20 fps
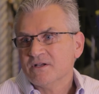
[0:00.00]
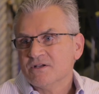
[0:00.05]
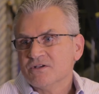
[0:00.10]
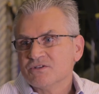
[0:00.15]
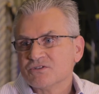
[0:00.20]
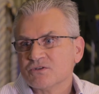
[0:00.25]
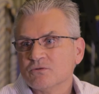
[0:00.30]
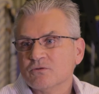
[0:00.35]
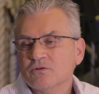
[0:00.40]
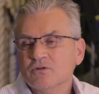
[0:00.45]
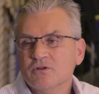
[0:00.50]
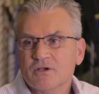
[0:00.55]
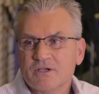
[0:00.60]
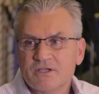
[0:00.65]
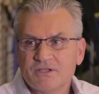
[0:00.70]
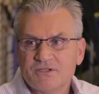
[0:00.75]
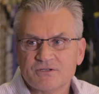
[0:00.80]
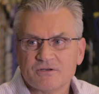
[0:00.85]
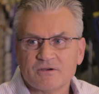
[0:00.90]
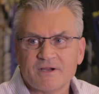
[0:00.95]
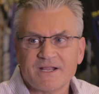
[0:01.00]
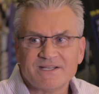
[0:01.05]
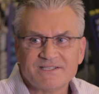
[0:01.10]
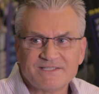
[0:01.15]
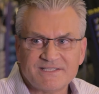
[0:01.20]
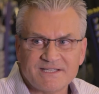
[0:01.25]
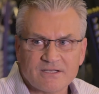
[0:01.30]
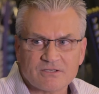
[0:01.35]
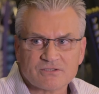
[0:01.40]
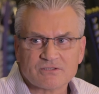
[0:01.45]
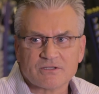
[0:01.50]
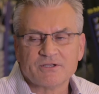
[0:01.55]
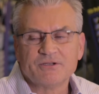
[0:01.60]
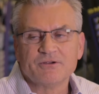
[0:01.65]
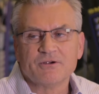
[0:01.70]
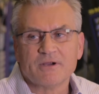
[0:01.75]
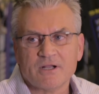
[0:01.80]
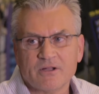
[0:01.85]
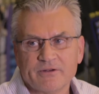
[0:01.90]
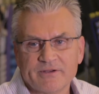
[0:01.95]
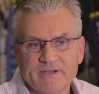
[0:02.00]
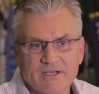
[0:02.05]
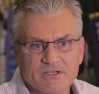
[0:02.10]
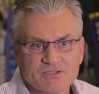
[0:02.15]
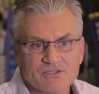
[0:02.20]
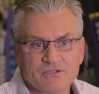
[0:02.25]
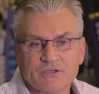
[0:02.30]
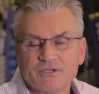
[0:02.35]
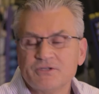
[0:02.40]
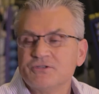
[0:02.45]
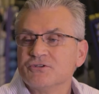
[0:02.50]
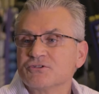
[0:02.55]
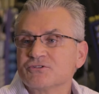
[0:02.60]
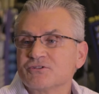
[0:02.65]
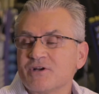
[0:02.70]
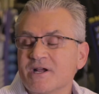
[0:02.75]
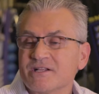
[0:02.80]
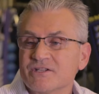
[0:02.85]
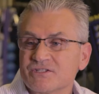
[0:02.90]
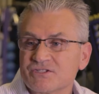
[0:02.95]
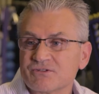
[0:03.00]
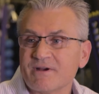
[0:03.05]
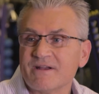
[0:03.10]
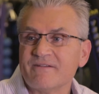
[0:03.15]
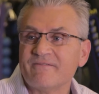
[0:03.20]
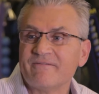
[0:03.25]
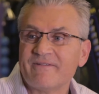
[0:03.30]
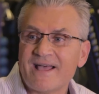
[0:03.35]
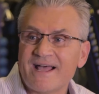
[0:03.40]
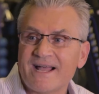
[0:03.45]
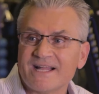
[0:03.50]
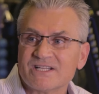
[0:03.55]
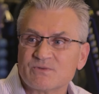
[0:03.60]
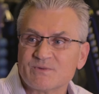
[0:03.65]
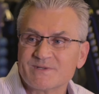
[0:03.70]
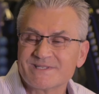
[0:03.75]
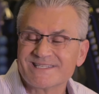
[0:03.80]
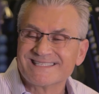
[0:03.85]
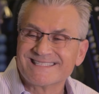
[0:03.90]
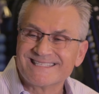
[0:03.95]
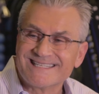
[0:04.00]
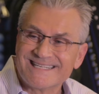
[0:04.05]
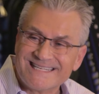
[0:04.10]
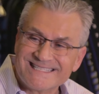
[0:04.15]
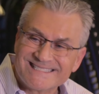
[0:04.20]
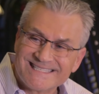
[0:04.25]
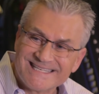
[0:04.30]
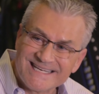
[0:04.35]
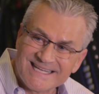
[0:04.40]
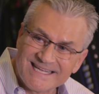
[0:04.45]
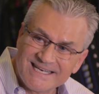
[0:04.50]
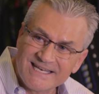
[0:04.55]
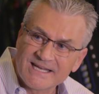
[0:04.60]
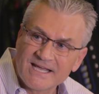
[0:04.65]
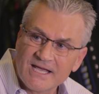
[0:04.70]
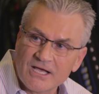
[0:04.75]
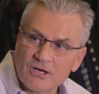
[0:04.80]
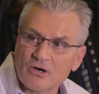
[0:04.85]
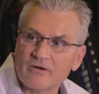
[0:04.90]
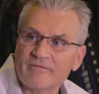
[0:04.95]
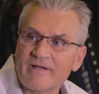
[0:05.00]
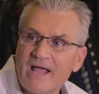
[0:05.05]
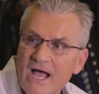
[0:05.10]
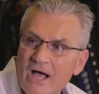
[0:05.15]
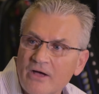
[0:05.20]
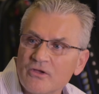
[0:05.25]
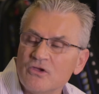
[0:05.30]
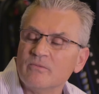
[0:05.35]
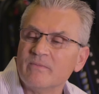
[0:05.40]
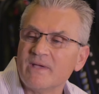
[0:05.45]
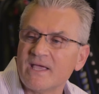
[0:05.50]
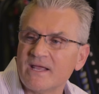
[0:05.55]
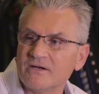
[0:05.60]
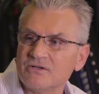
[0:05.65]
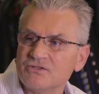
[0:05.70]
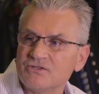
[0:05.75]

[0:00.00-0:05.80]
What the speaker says: So look at your HDLs, look at your LDLs, and look at your triglyceride fats, which is an indicator of how you manage